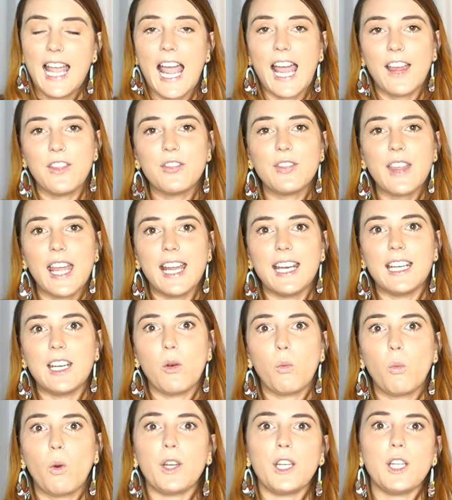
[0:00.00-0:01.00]
And
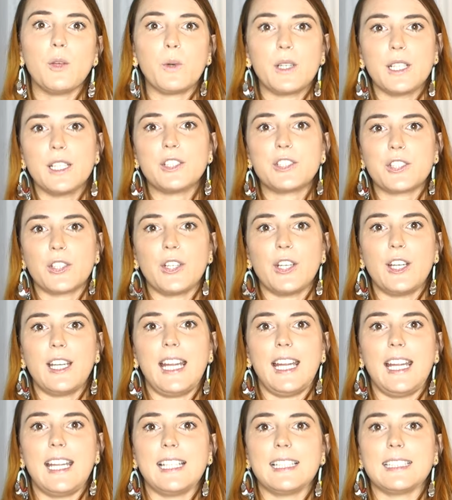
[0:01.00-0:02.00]
then what you wanna do
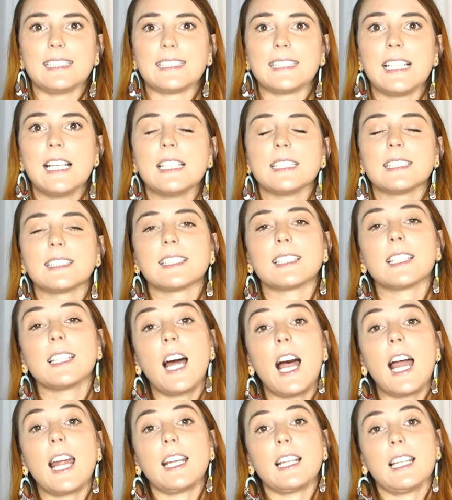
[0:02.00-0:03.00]
is
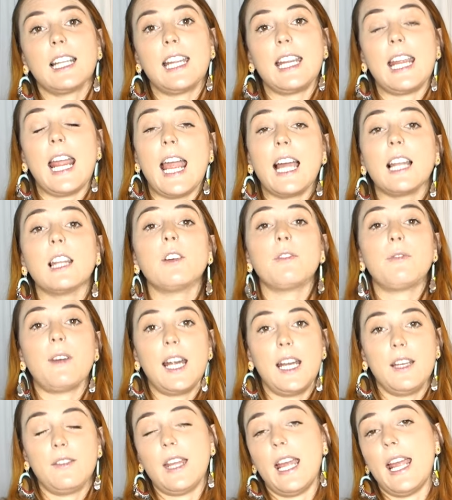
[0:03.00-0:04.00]
slightly
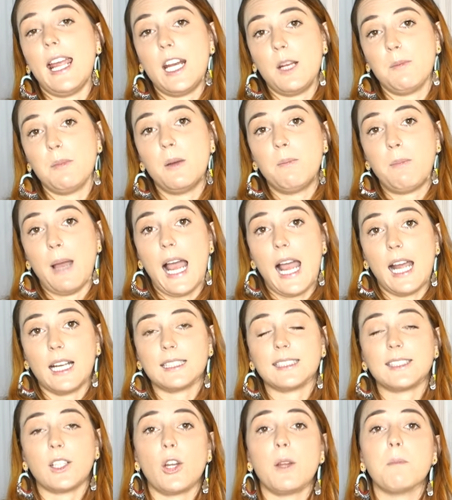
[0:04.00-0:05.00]
elevate the enema bag.
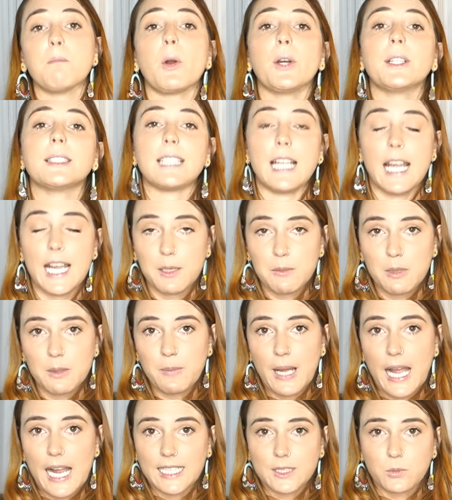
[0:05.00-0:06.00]
So most enema
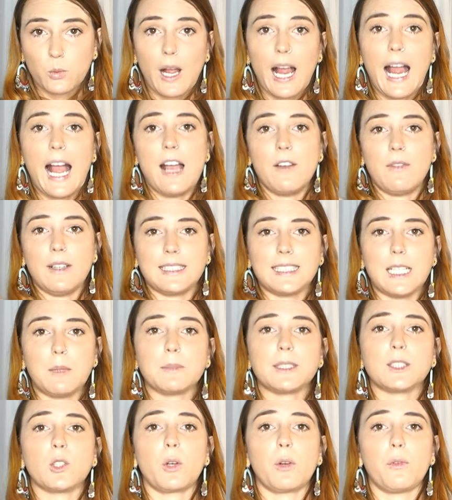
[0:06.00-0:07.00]
bags will have
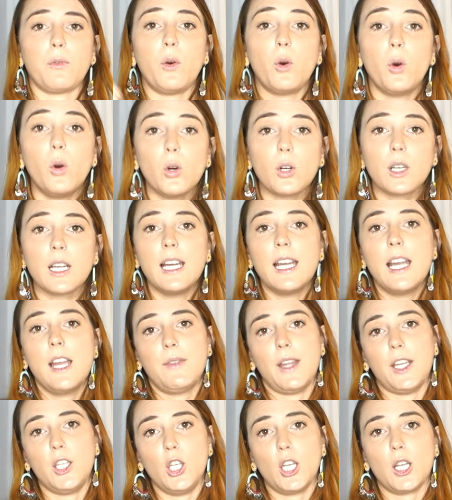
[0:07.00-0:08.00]
some sort of hook
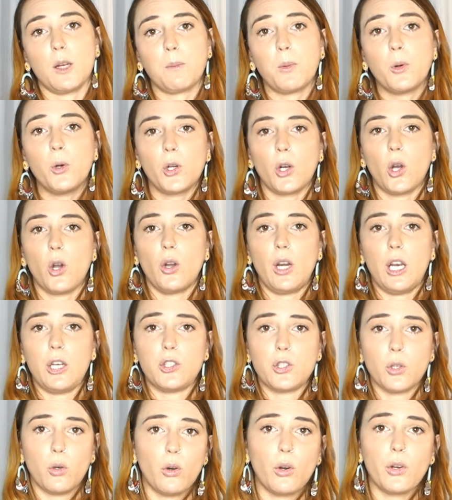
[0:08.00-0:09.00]
that you can put on
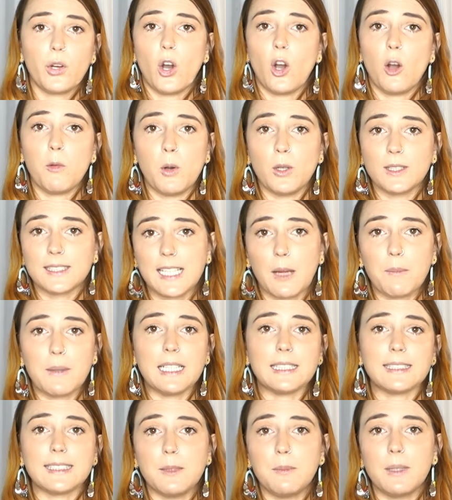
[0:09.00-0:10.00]
a doorknob or
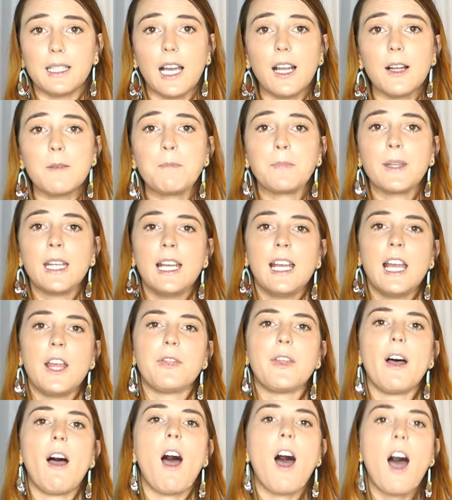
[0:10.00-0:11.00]
something similar.
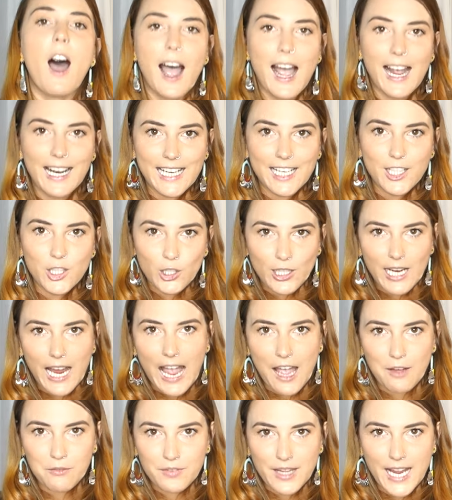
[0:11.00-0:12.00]
The higher you
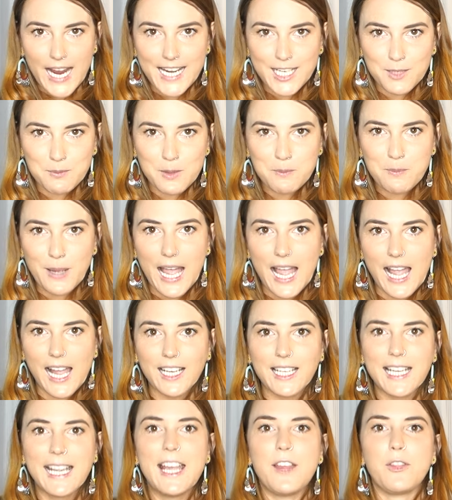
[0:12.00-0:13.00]
have the enema
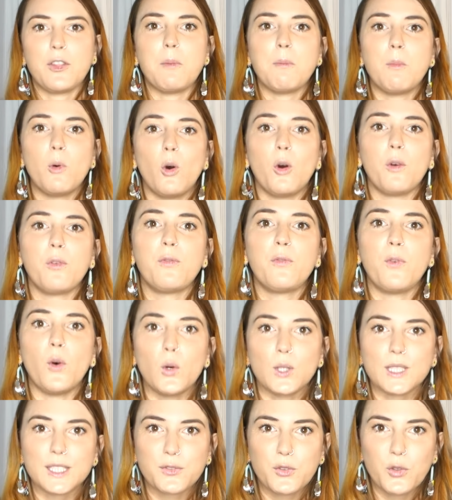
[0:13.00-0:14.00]
bag, the more
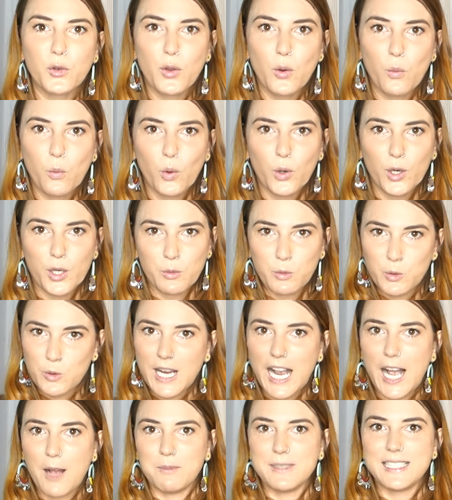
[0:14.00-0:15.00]
forceful the water will
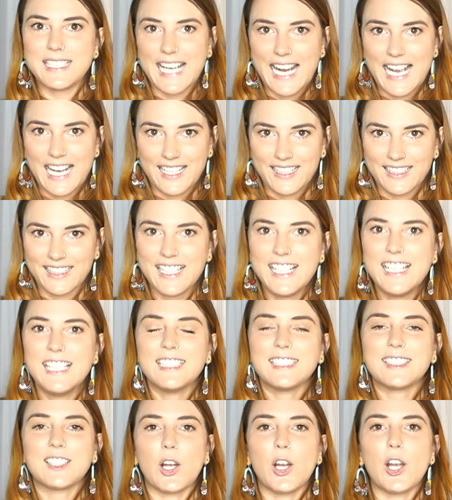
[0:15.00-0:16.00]
come down.
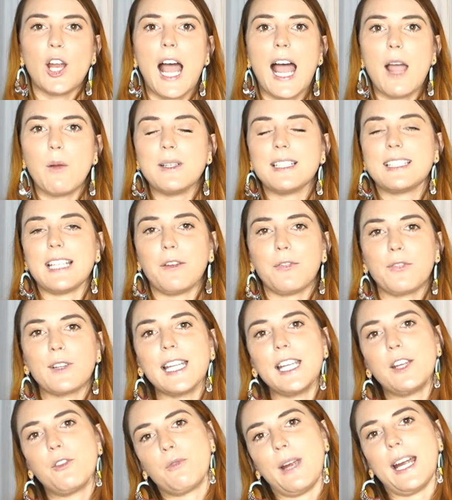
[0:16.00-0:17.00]
So I would
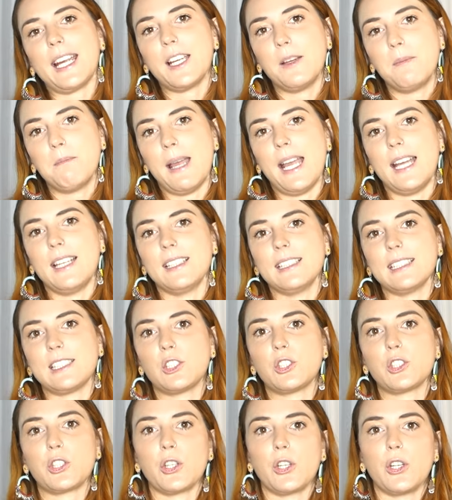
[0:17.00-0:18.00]
definitely recommend
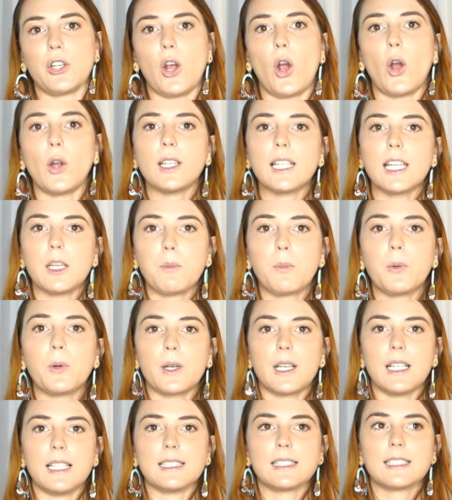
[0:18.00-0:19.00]
to only
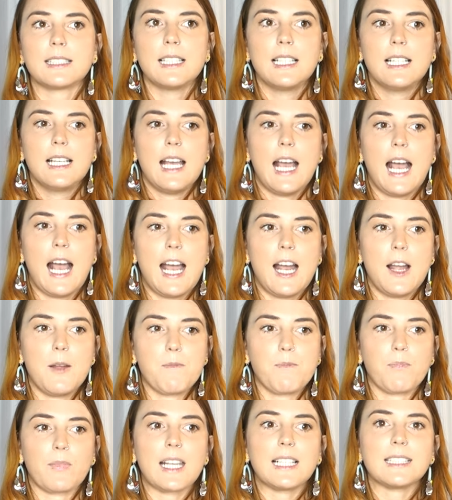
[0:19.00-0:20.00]
put it,
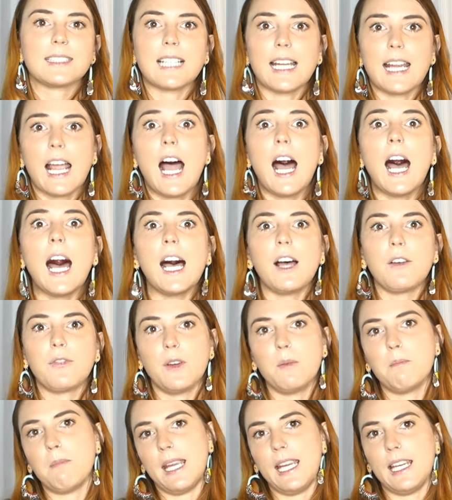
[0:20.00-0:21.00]
um, say half
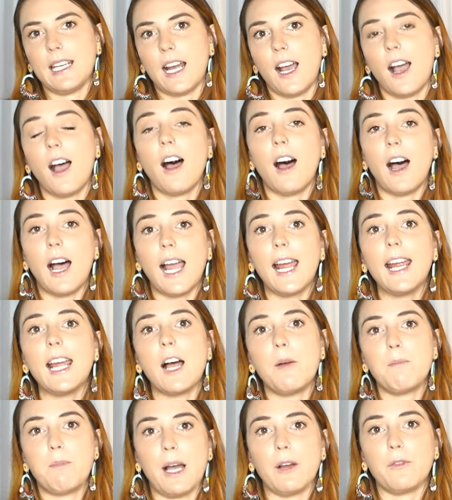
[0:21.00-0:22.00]
a meter
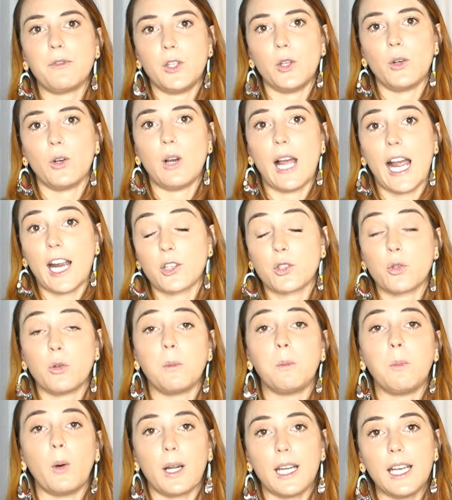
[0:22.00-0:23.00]
high above your actual
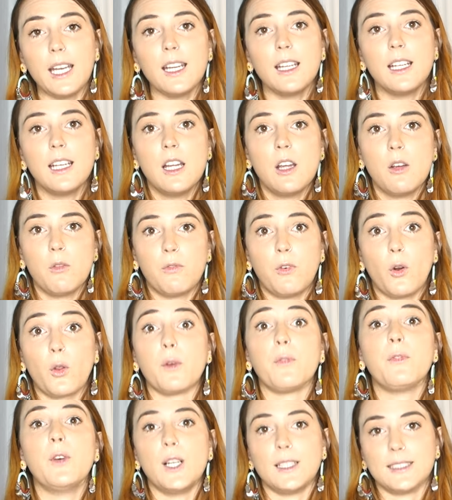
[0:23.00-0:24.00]
body for
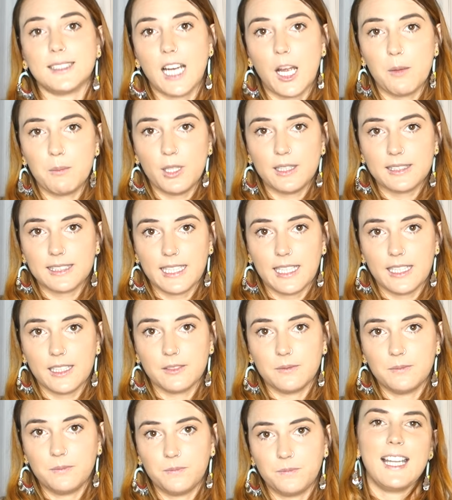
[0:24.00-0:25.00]
the first time using
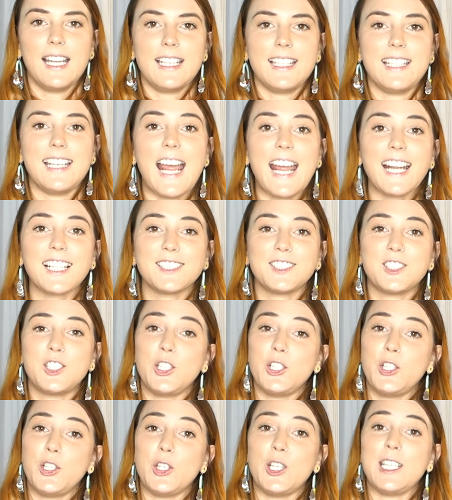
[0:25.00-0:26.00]
it.
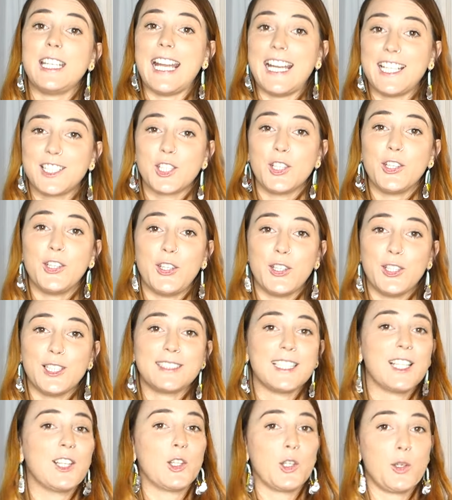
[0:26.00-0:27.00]
Next, you need to
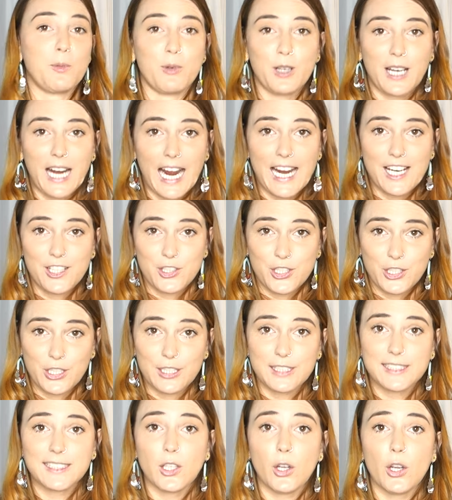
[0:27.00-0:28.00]
use
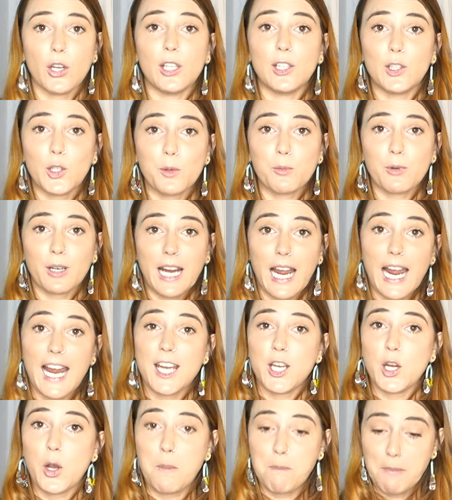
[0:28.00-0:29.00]
lubrication. So
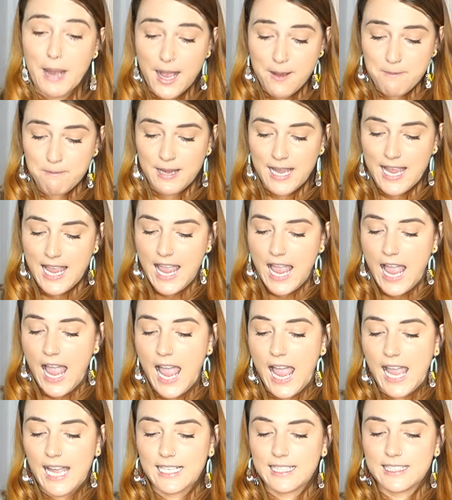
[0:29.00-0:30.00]
lubricate your bum
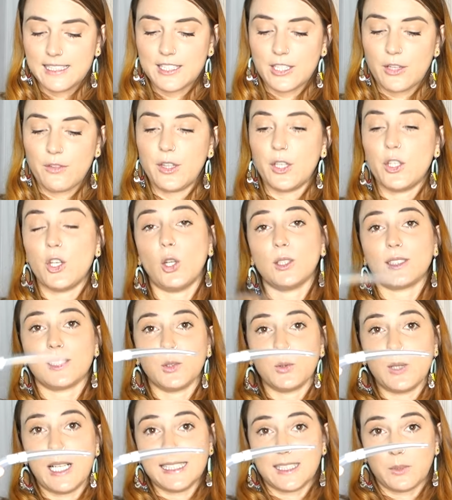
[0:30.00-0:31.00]
and the
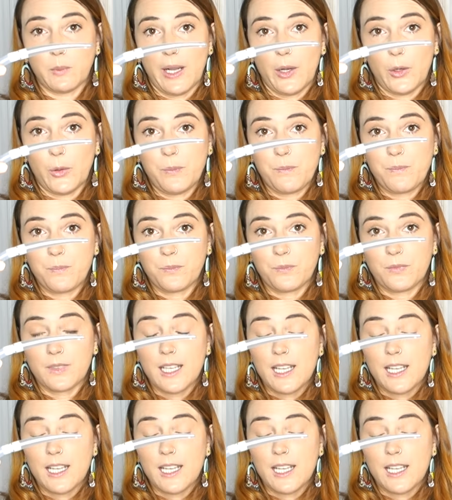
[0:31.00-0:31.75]
nozzle as well.